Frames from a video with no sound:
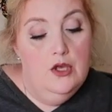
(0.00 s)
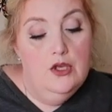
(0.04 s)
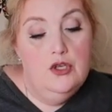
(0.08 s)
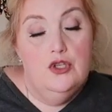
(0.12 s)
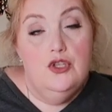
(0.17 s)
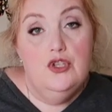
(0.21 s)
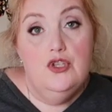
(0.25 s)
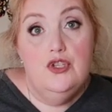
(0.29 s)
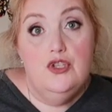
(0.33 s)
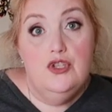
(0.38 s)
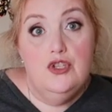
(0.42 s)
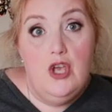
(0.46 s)

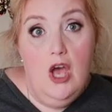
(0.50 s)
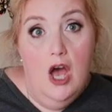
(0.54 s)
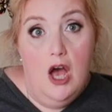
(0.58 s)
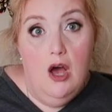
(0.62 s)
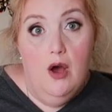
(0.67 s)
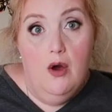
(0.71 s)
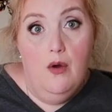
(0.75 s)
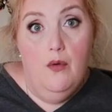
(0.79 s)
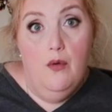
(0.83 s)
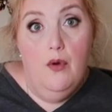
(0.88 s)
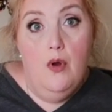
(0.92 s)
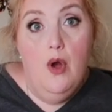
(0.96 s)
So,
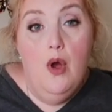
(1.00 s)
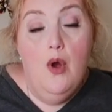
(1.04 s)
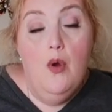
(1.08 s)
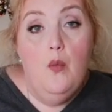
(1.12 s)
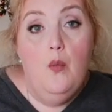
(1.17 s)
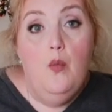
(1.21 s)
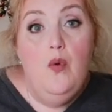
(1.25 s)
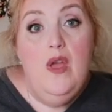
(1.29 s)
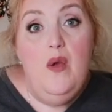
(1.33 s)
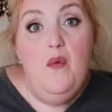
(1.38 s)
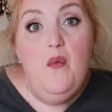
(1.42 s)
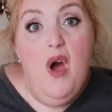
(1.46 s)

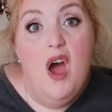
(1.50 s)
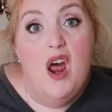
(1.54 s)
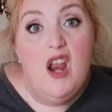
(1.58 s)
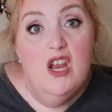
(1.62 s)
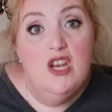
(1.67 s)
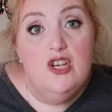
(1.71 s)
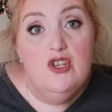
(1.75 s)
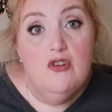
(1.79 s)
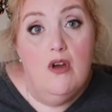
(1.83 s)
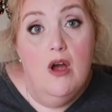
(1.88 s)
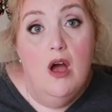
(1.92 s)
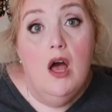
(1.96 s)
we want
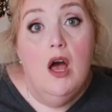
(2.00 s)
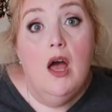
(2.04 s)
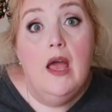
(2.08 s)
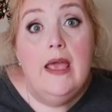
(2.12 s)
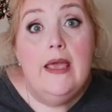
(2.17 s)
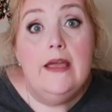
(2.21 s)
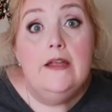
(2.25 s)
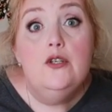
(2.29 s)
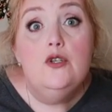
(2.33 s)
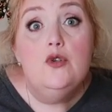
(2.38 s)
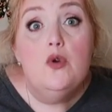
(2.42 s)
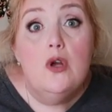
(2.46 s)
to draw
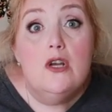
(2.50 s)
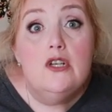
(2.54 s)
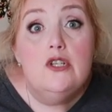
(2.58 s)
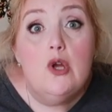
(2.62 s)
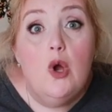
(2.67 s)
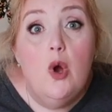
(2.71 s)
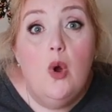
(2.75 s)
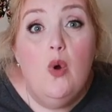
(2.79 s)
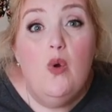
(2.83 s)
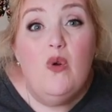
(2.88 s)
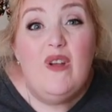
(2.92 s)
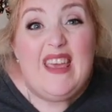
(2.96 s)
a
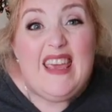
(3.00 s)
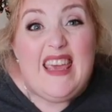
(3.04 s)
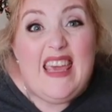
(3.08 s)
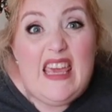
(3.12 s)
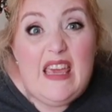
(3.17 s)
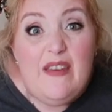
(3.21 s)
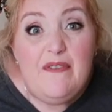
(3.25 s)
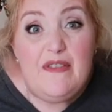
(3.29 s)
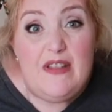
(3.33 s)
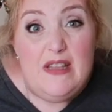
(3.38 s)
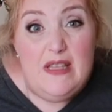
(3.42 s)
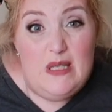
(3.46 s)
Georgia
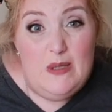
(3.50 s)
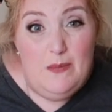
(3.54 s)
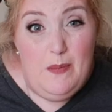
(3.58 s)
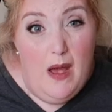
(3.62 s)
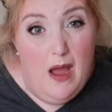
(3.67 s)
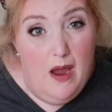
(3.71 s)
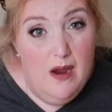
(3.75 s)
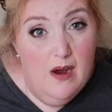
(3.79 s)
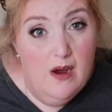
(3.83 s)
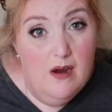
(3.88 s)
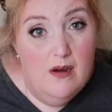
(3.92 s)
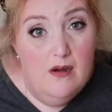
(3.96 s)
O'Keeffe
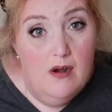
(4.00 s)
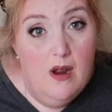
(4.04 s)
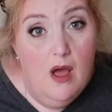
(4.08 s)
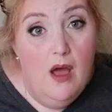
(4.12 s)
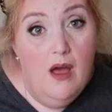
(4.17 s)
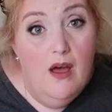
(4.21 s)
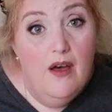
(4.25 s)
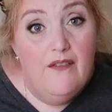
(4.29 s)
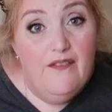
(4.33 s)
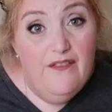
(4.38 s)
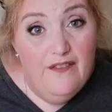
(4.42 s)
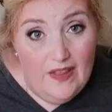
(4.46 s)
inspired
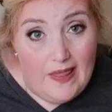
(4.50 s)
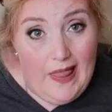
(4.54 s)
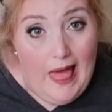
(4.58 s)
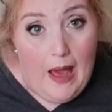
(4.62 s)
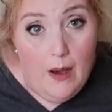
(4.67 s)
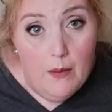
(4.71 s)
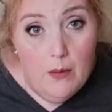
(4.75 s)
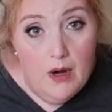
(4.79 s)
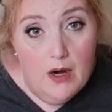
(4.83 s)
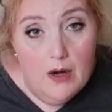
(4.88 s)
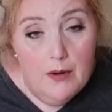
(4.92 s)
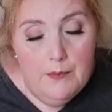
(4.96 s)

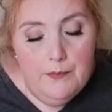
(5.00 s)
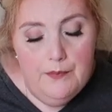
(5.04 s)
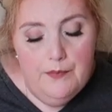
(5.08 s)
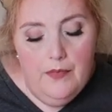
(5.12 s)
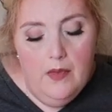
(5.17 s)
flower.